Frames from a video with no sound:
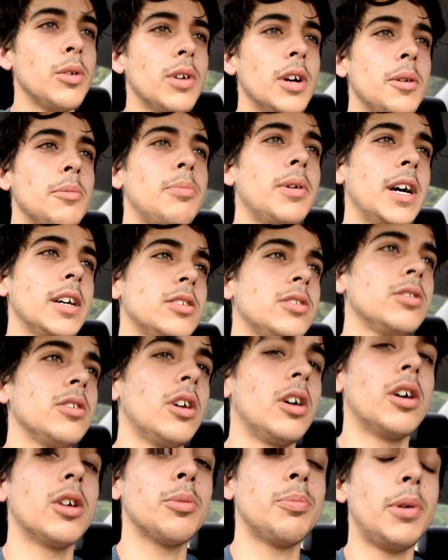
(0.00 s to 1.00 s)
went back to the
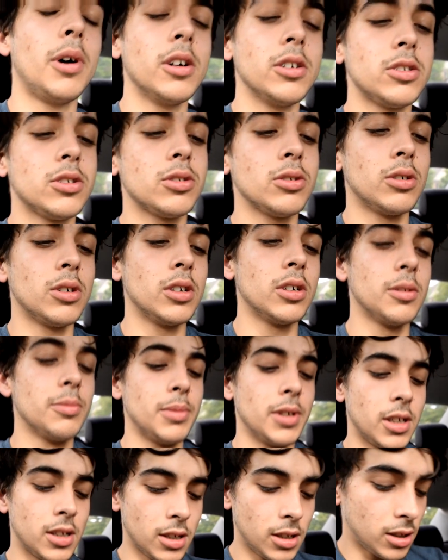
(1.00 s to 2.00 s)
auto parts store
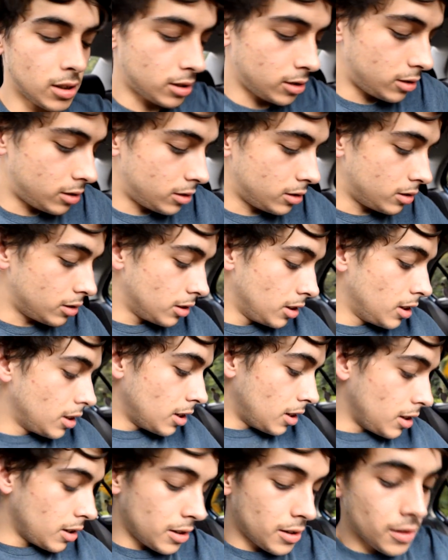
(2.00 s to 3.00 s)
because
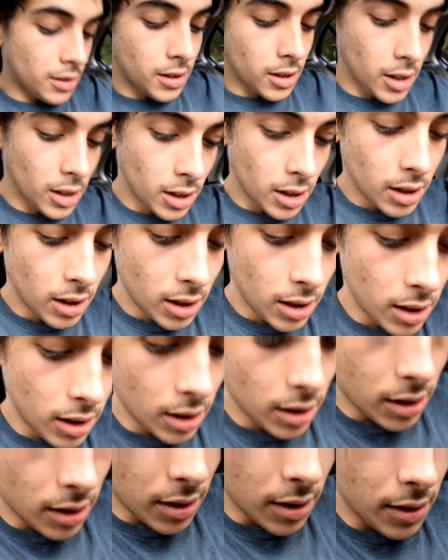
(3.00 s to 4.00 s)

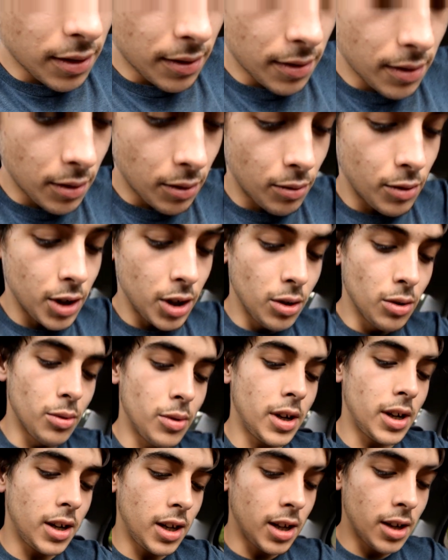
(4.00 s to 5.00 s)
the new
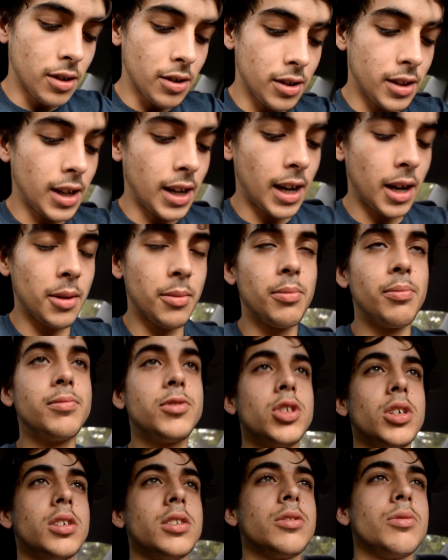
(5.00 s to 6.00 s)
radiator that I
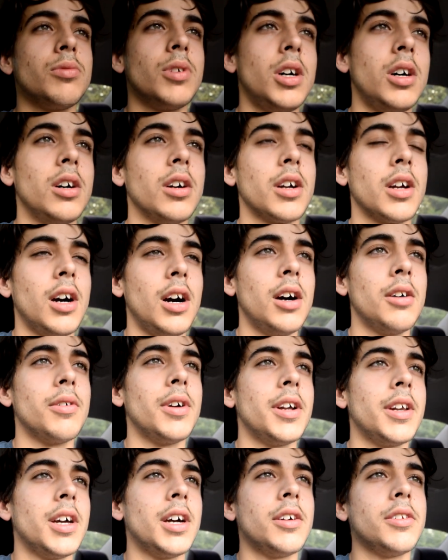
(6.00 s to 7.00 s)
just uh, got
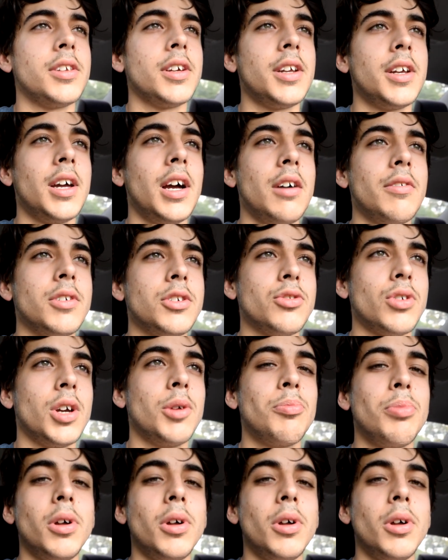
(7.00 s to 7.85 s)
right now didn't have a drain